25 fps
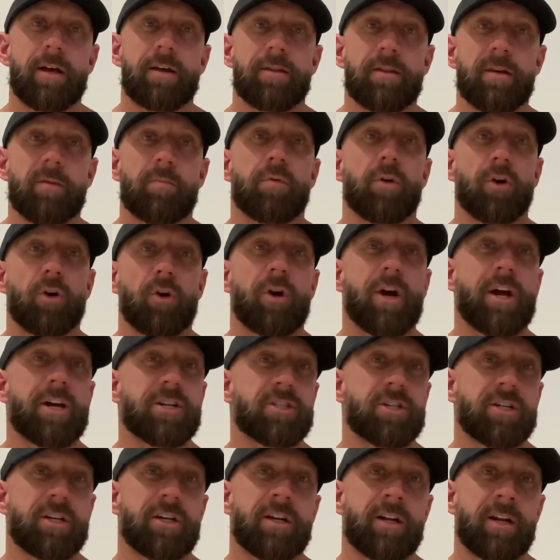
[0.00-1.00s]
the
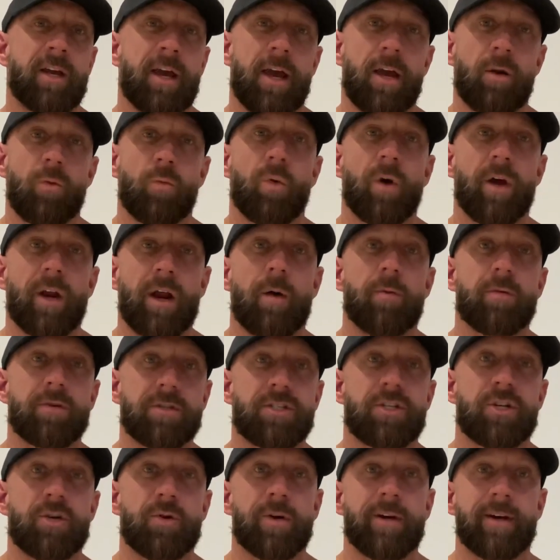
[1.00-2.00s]
progression and what I was
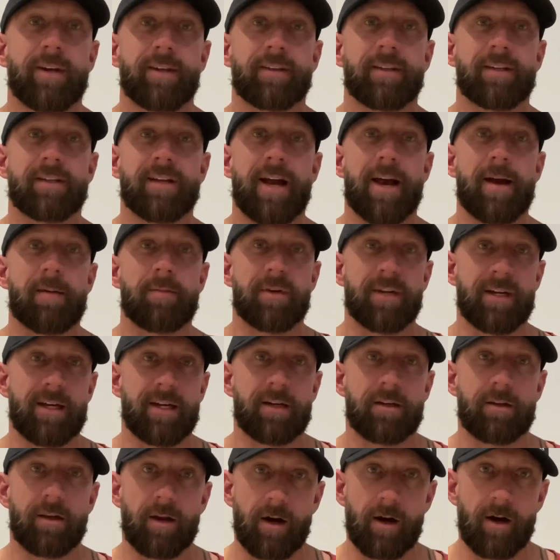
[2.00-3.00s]
doing at the time to
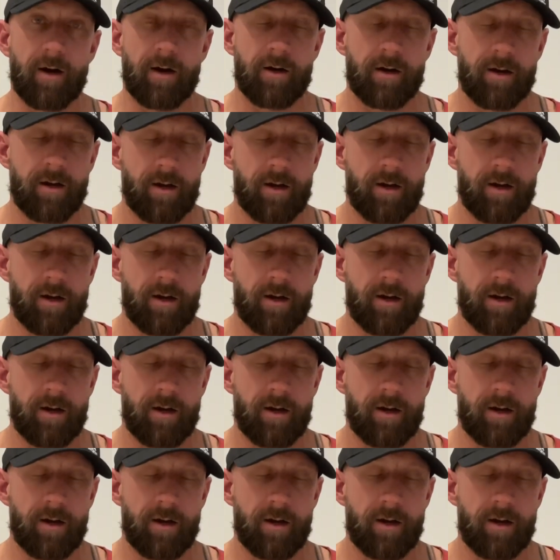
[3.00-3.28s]
get there.